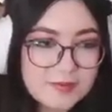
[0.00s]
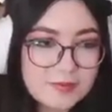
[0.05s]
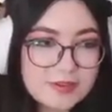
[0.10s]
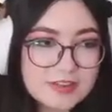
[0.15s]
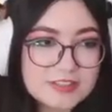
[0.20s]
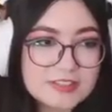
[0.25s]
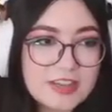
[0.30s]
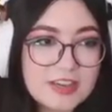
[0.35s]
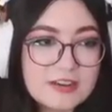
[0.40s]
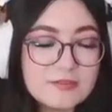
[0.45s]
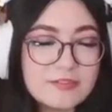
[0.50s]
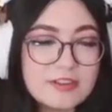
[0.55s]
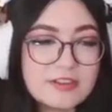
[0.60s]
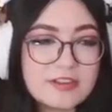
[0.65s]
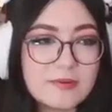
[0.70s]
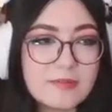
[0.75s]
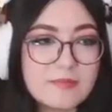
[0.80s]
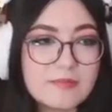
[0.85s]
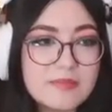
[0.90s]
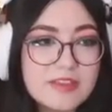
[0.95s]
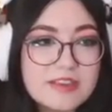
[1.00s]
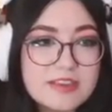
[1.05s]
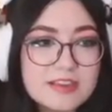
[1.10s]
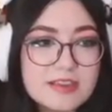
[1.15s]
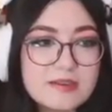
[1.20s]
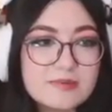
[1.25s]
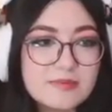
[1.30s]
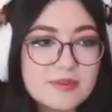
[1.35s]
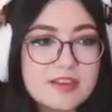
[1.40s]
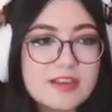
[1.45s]
But it's kind of like a
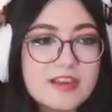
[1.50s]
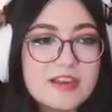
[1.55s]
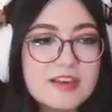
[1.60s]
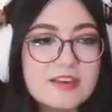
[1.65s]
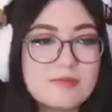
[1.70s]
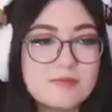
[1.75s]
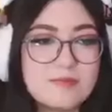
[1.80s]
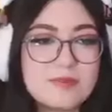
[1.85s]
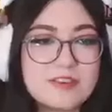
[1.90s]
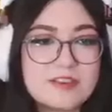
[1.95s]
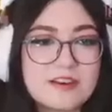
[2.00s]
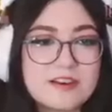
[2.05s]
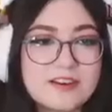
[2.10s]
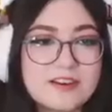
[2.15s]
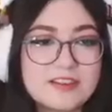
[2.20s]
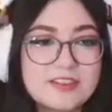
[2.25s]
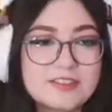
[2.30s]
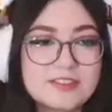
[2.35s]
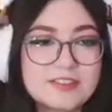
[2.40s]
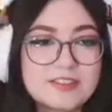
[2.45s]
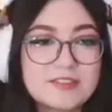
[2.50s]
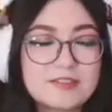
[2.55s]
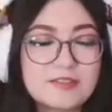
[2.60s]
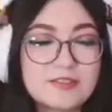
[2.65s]
meme because